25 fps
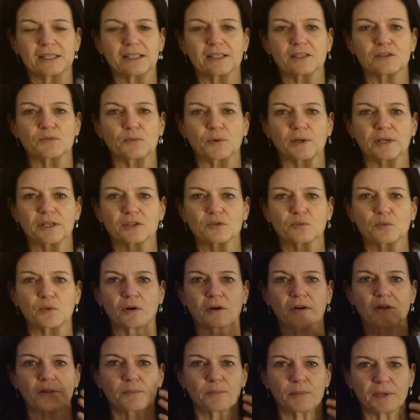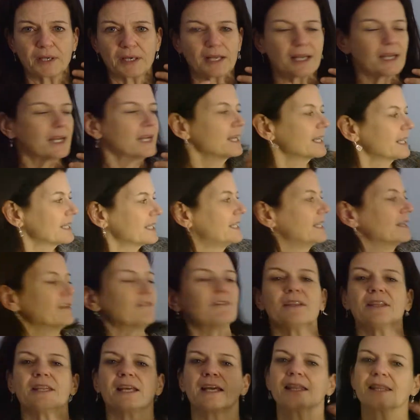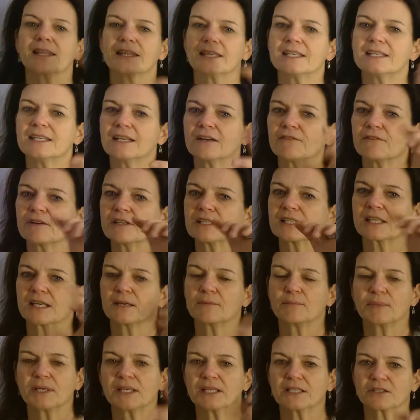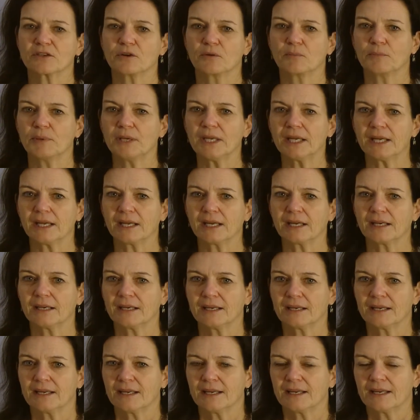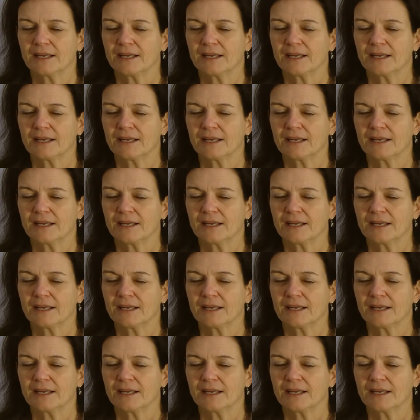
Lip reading: It's what it's worth. But given that the difference can be so big,